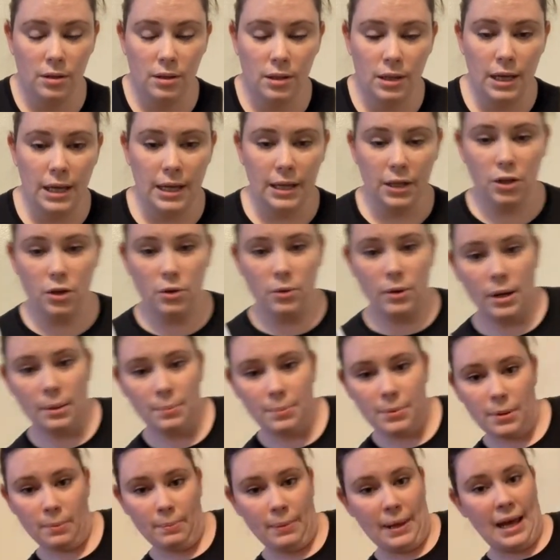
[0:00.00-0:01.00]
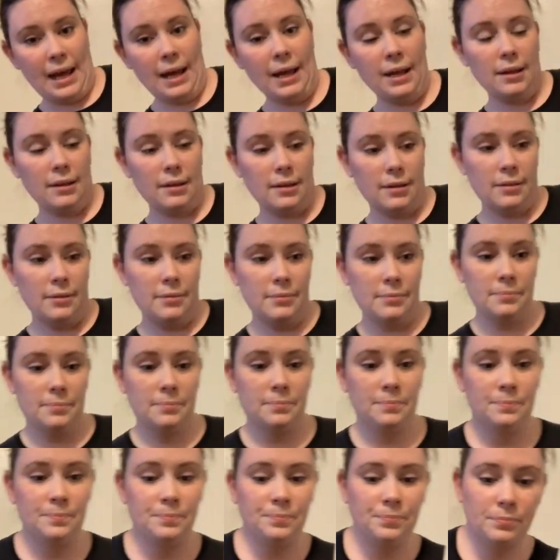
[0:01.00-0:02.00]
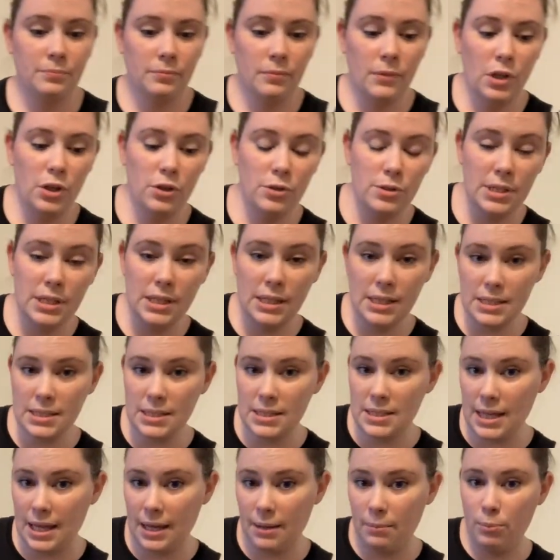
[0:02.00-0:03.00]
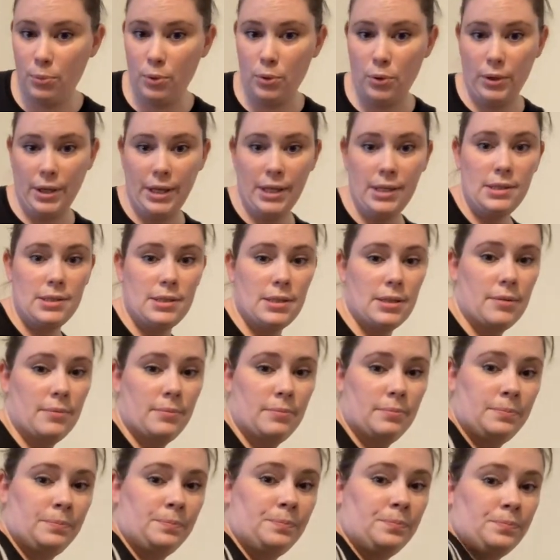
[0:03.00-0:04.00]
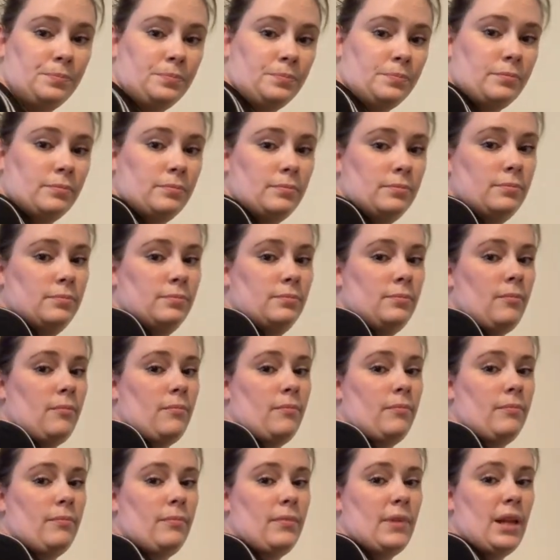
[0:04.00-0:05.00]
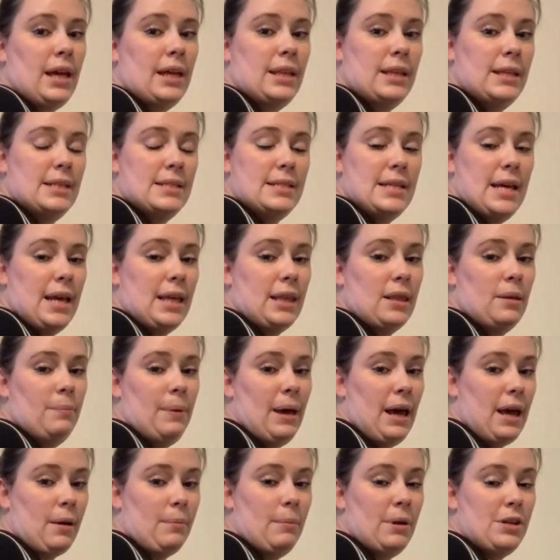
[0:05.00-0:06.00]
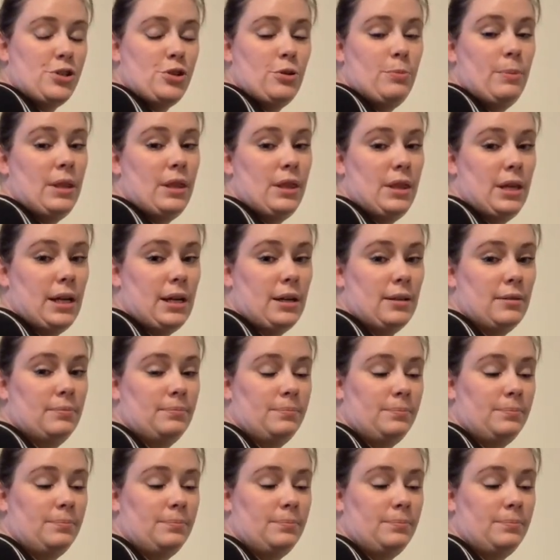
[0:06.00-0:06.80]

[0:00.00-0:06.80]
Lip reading: and go up the back using the same point, and then take the back measurement there.